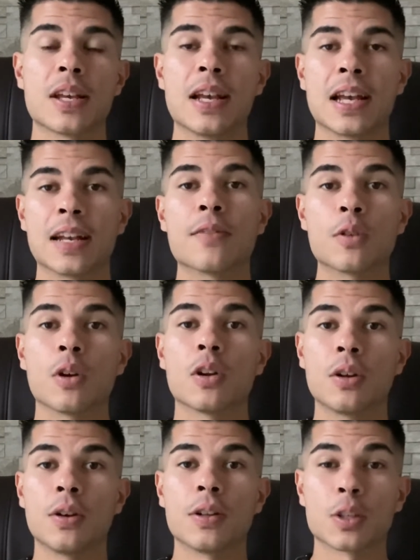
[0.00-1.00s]
They've not
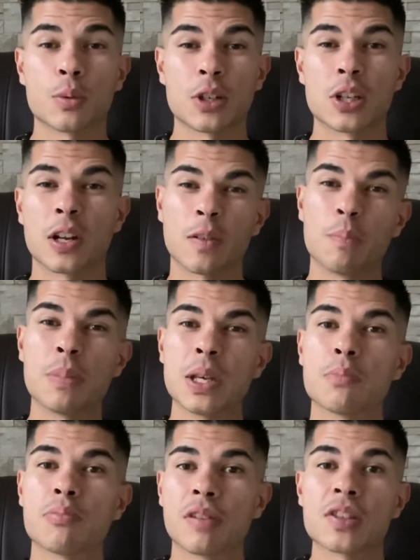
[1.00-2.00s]
learned to actually kind of be
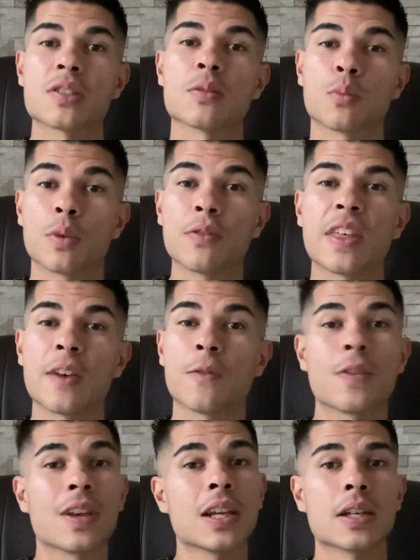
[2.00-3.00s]
present with their
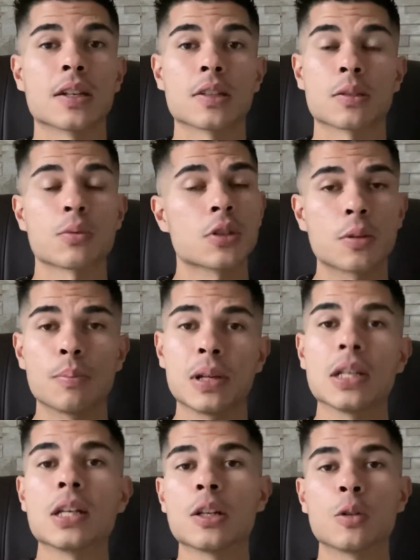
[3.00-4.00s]
feelings, which is
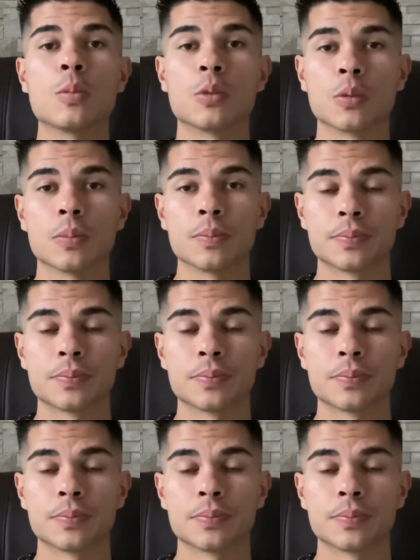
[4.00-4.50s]
completely normal.